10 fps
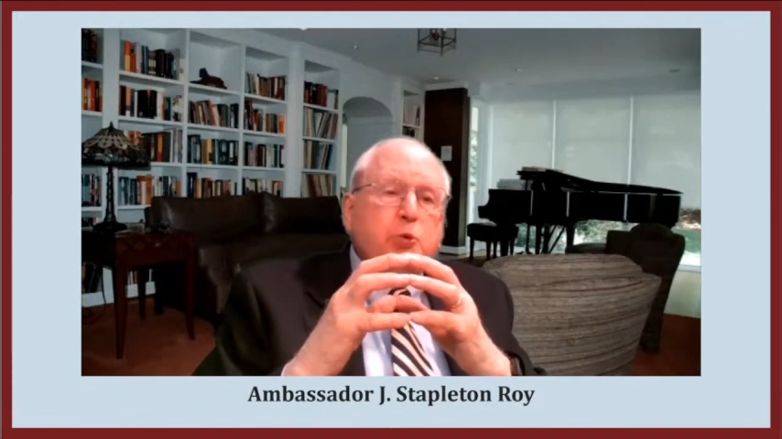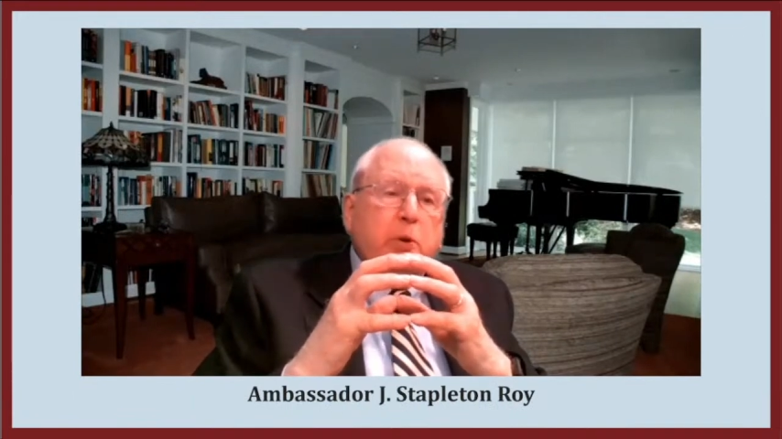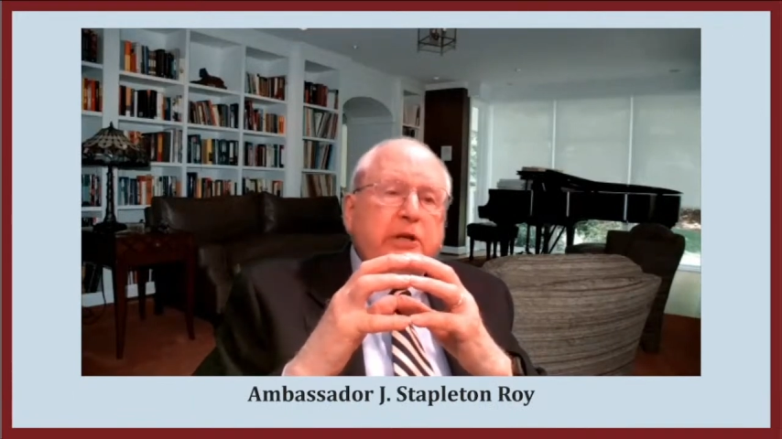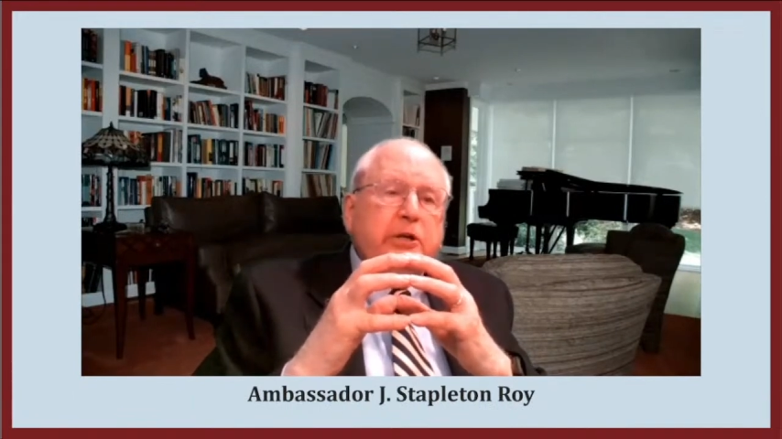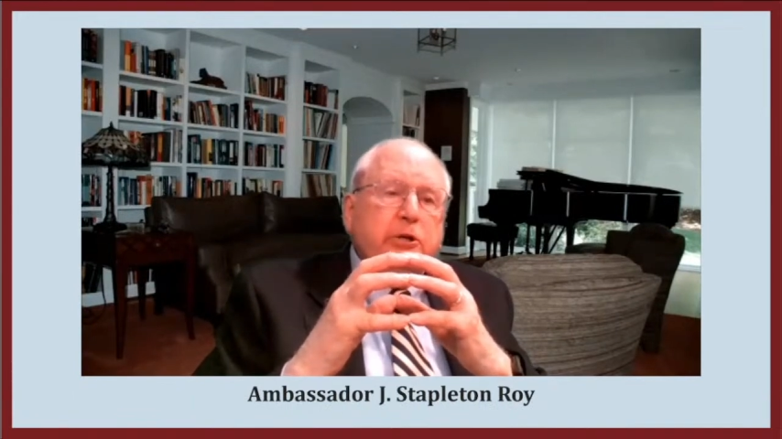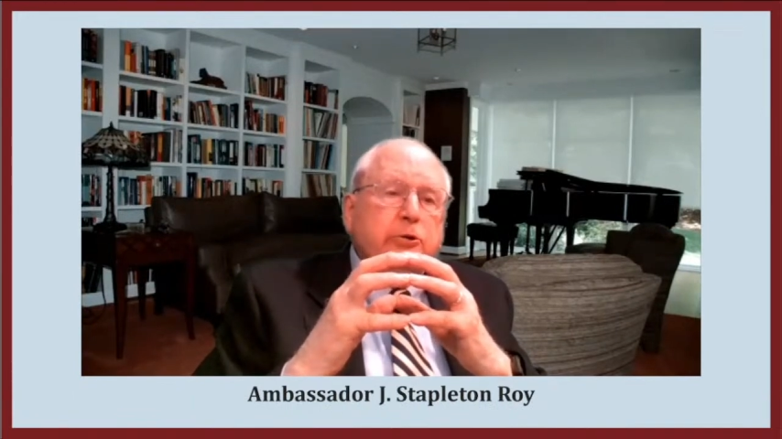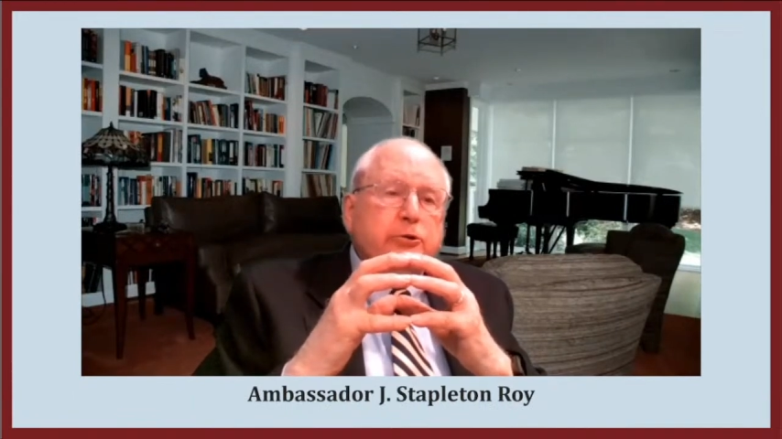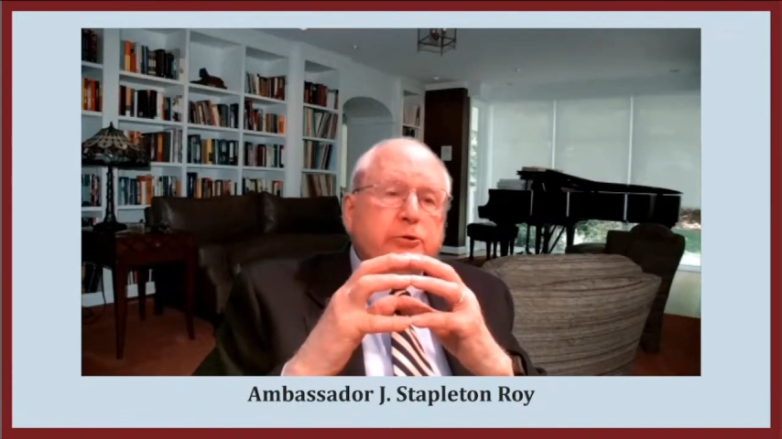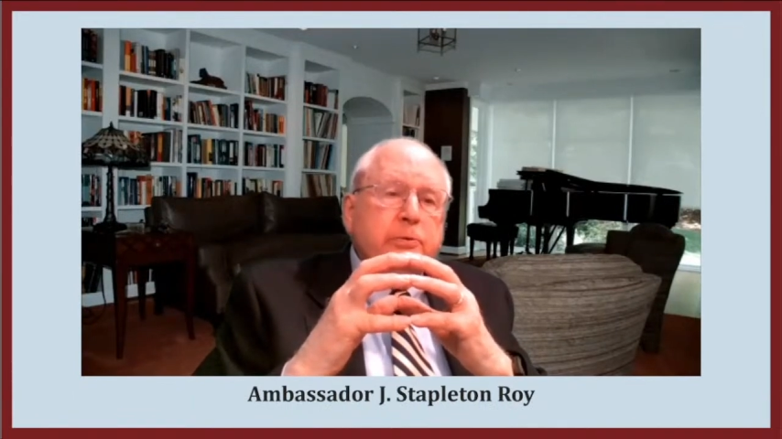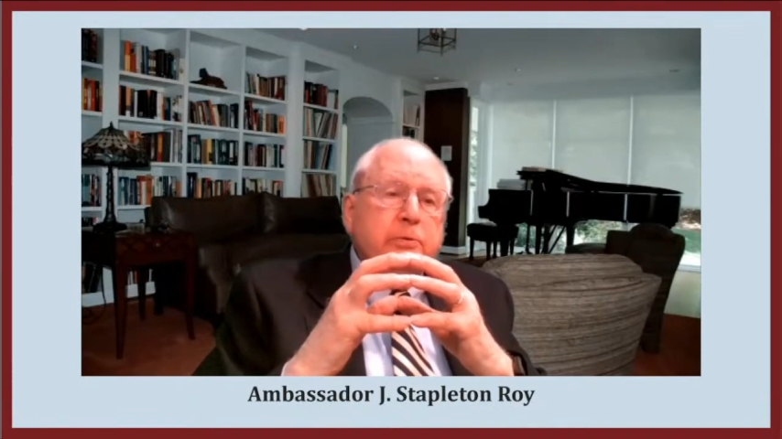20
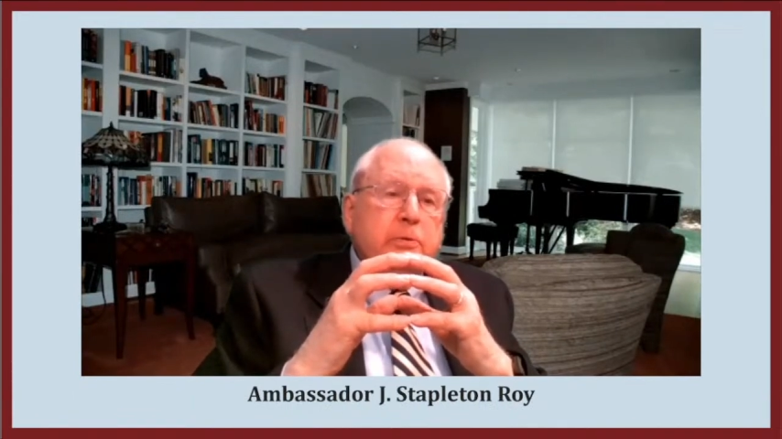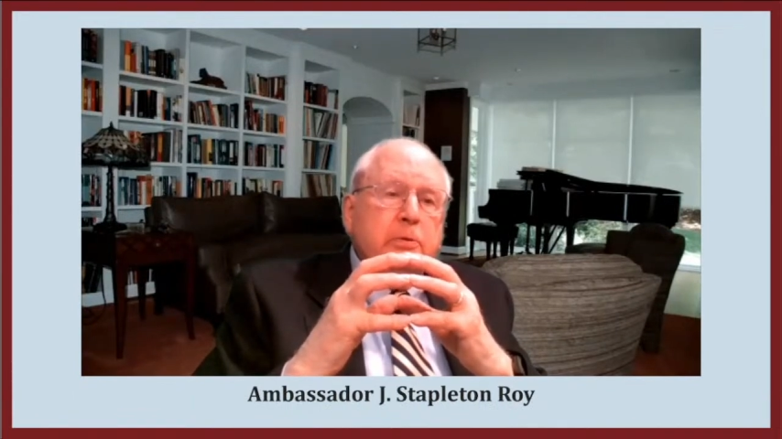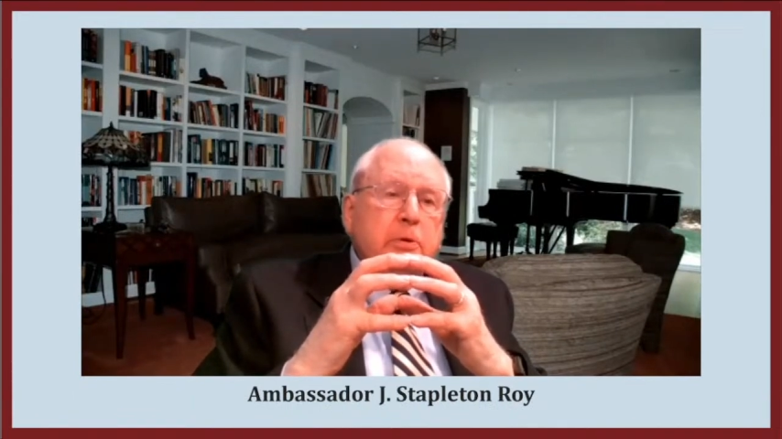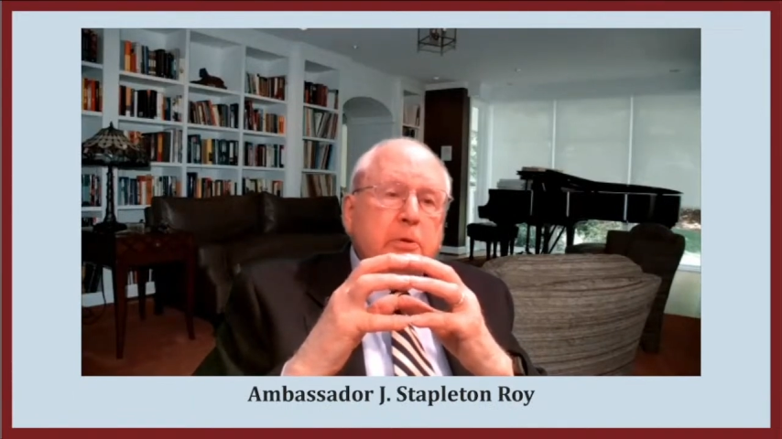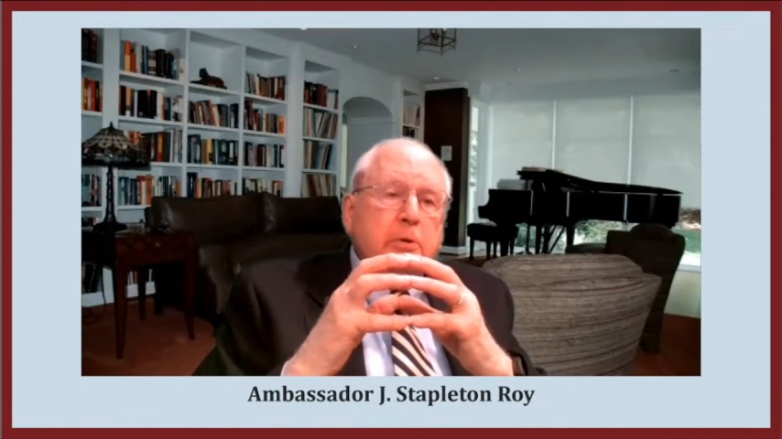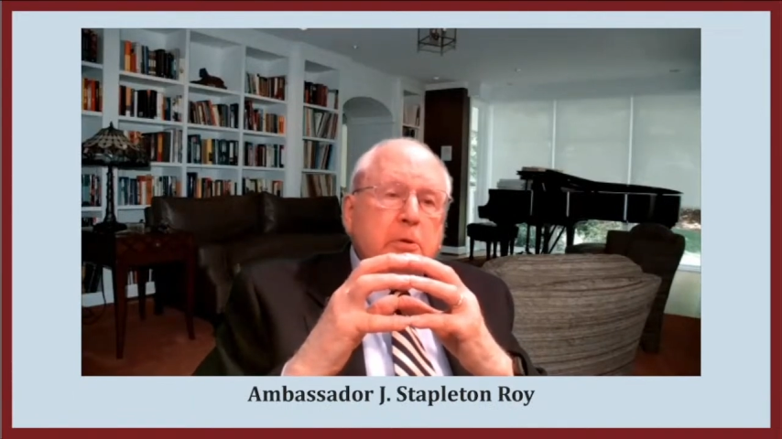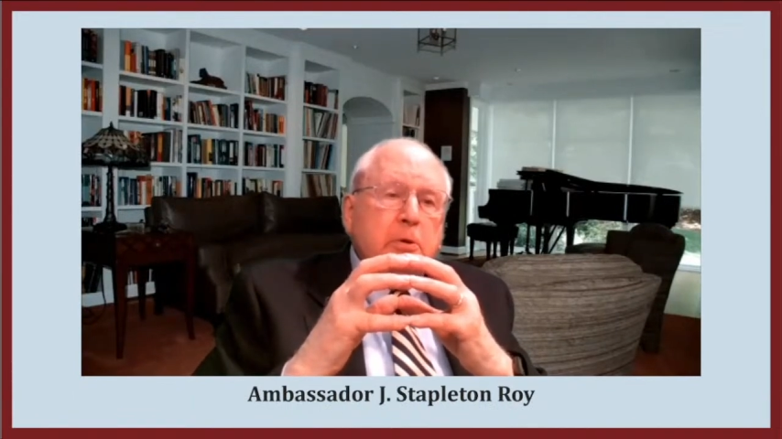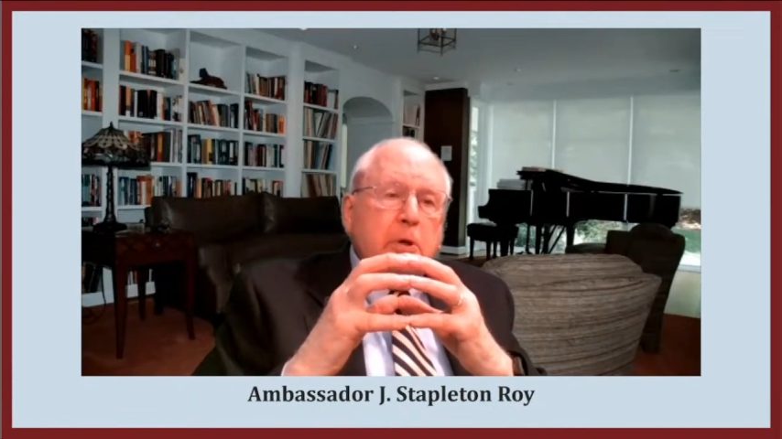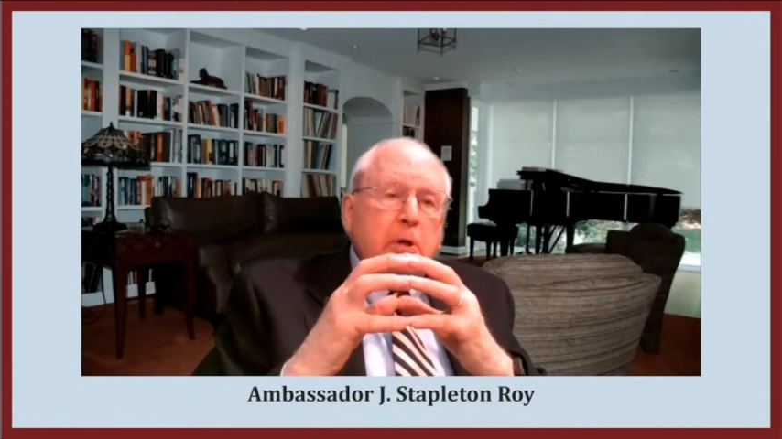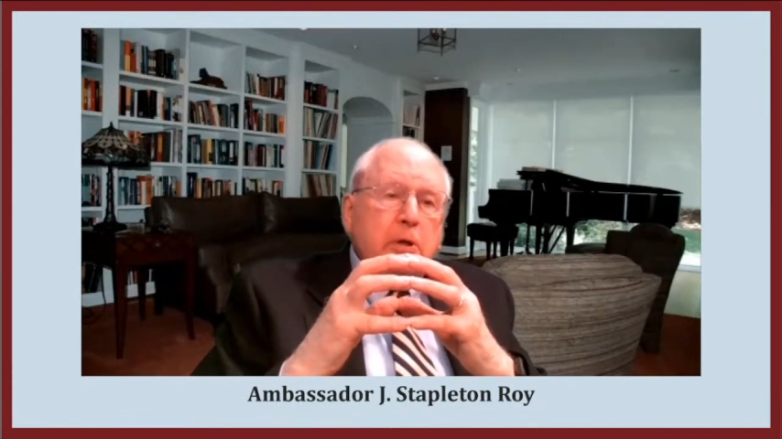years,
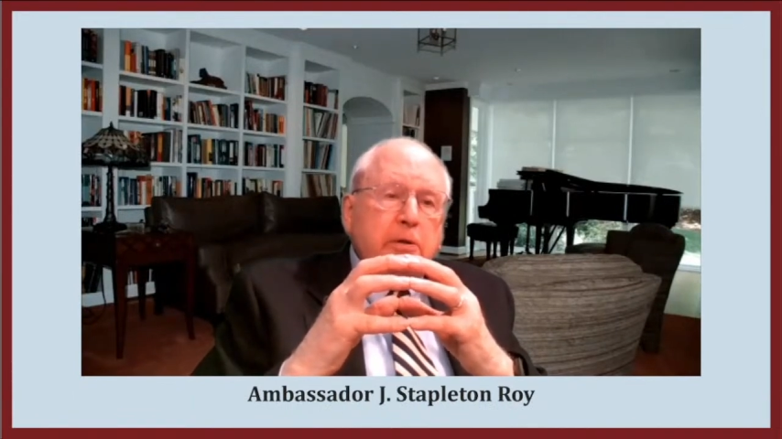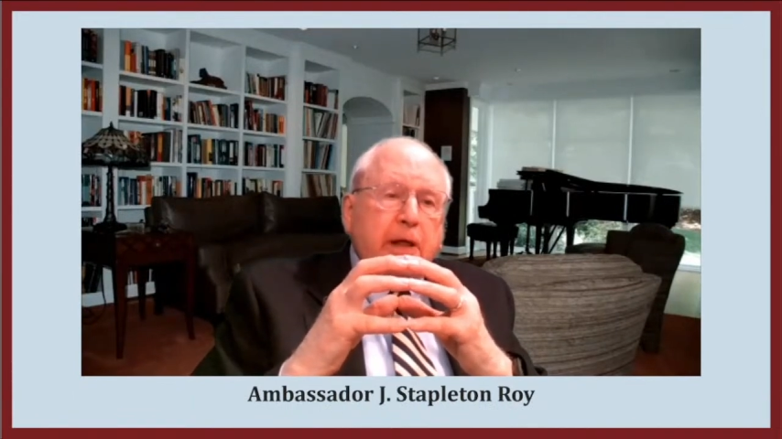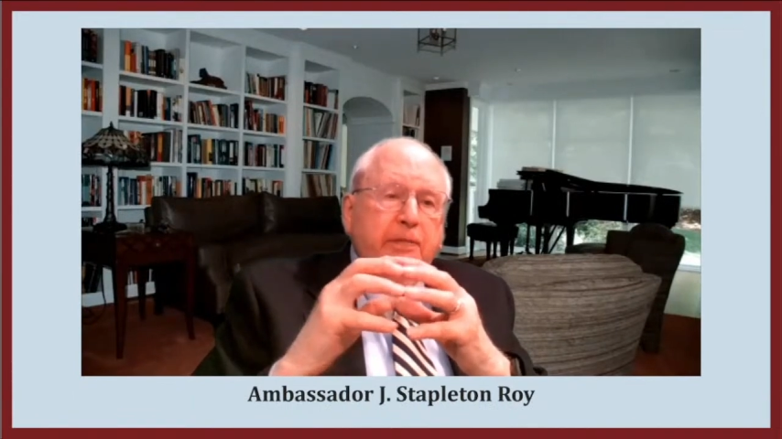that